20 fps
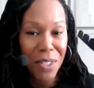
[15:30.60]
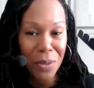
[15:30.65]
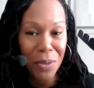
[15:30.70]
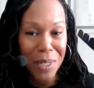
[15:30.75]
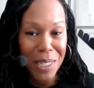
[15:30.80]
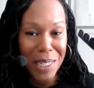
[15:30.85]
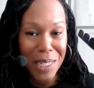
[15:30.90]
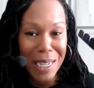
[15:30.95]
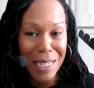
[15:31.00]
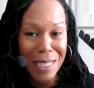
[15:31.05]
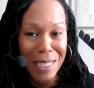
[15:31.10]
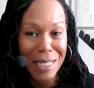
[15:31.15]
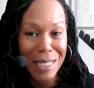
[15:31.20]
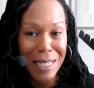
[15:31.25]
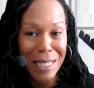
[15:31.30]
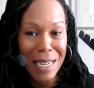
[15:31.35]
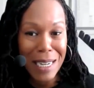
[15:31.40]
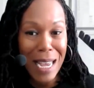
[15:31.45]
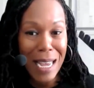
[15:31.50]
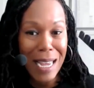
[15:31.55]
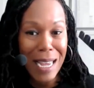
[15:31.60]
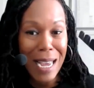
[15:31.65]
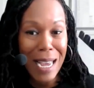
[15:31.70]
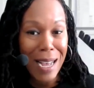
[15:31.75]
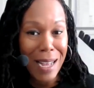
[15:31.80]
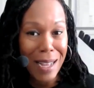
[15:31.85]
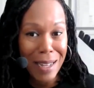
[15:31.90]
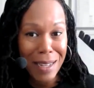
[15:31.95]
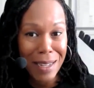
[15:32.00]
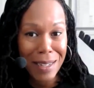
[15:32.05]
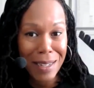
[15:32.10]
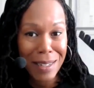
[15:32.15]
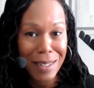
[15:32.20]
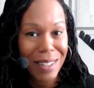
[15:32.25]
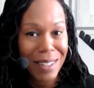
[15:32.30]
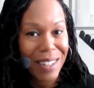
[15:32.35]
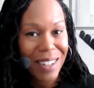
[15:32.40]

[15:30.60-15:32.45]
in 2019, AI,